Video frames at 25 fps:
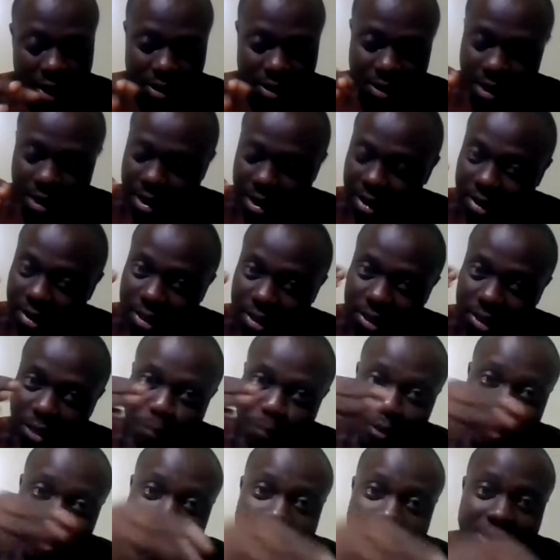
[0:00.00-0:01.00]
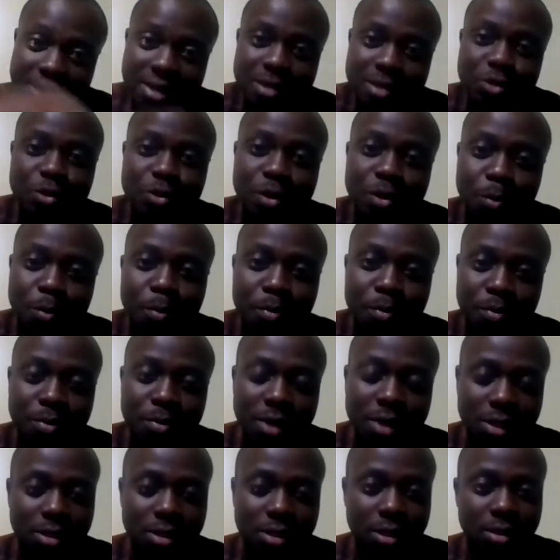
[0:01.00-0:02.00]
right? Dip his hand into
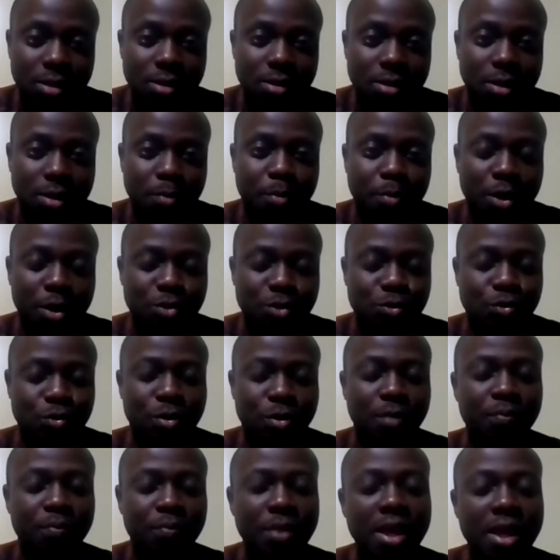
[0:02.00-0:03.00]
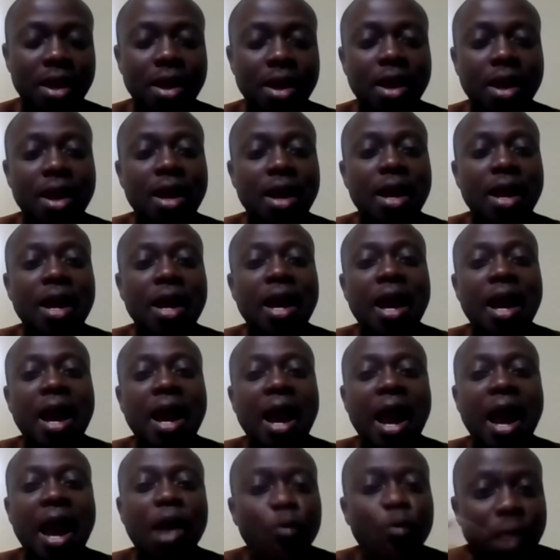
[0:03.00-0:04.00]
the bottle.
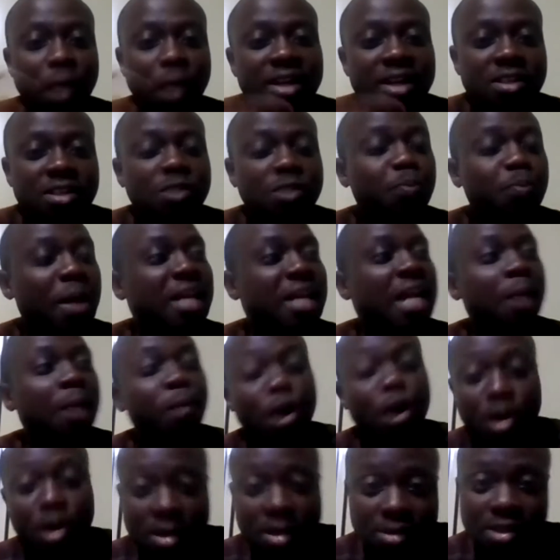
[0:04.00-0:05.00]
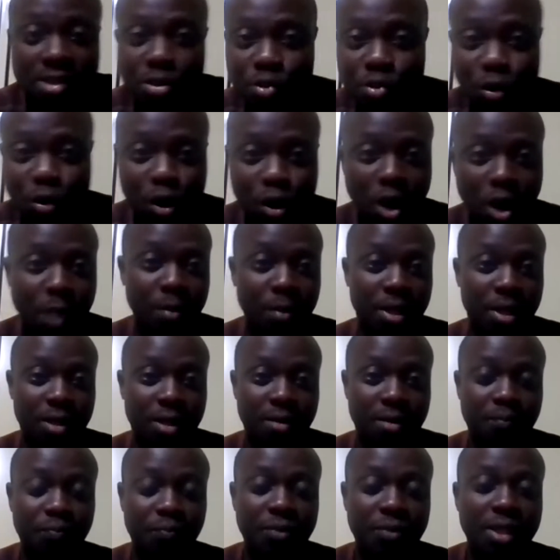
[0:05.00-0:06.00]
And when the spider monkey sees you
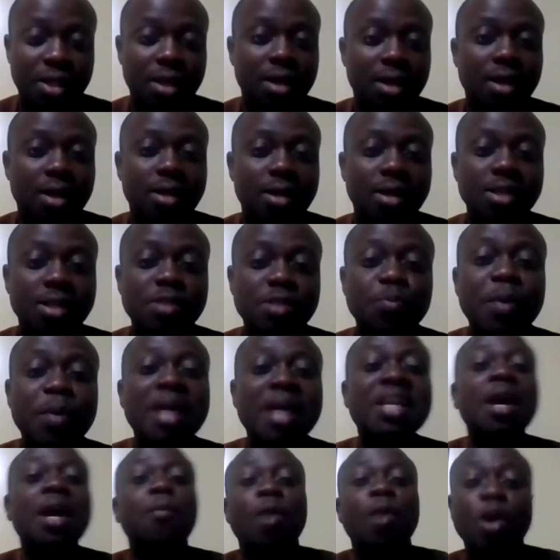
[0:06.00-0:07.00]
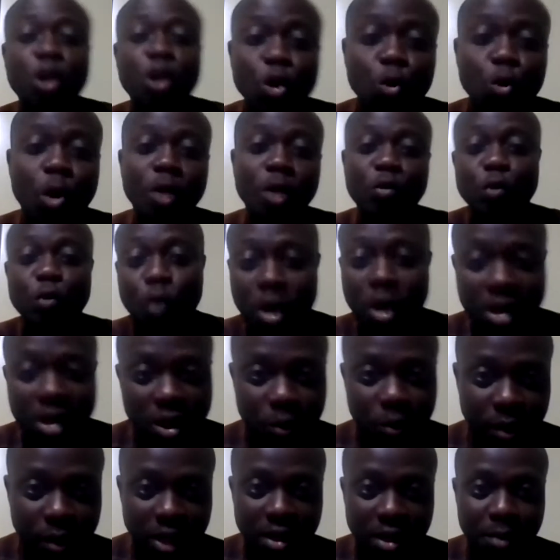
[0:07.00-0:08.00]
coming, the spider monkey will want to run
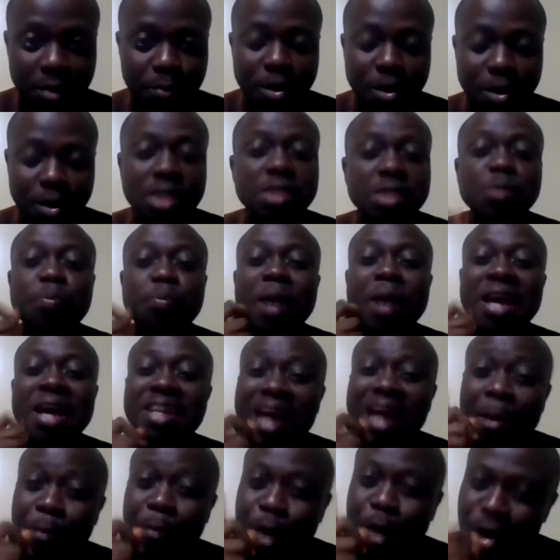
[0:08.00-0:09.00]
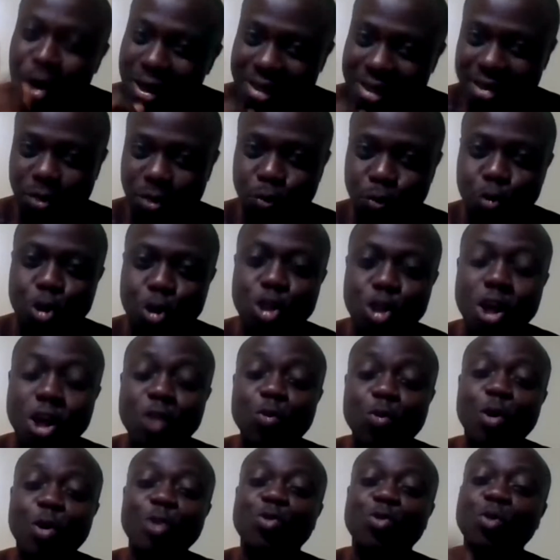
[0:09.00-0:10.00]
away, but the spider monkey would
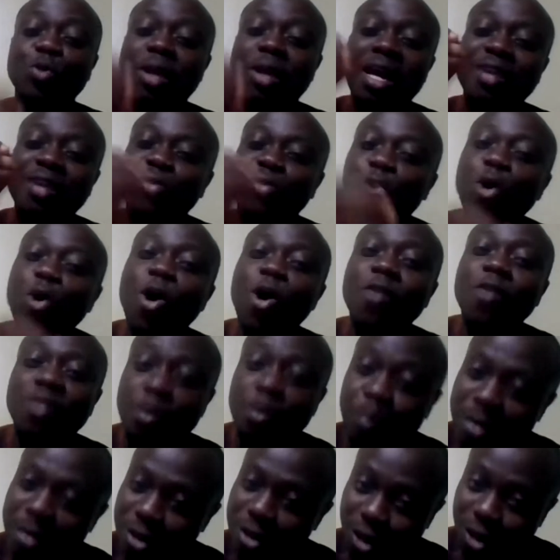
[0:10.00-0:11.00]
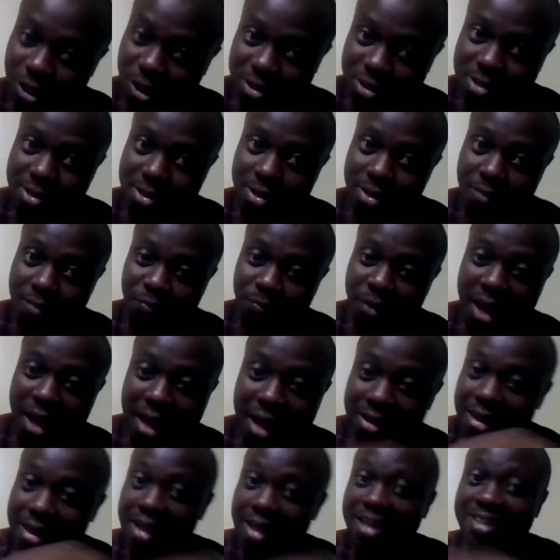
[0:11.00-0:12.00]
not want to let go of the peanut
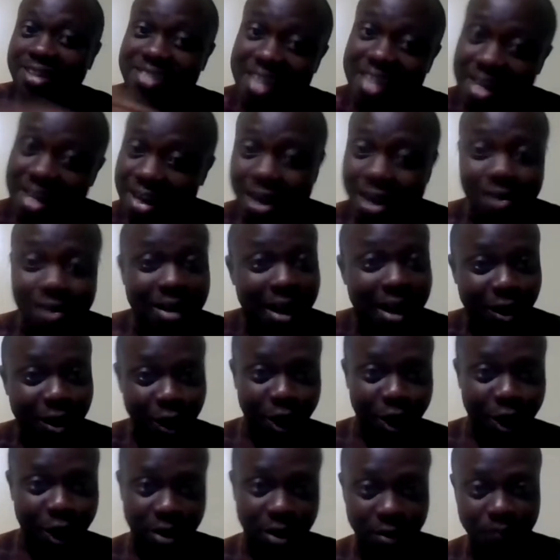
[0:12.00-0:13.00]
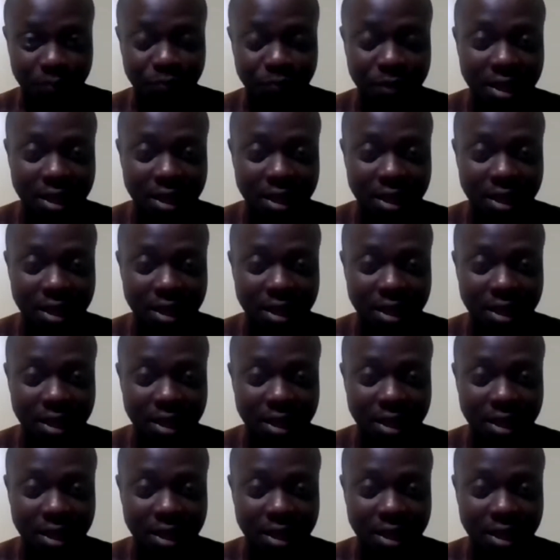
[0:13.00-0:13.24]
and take its hand out and run.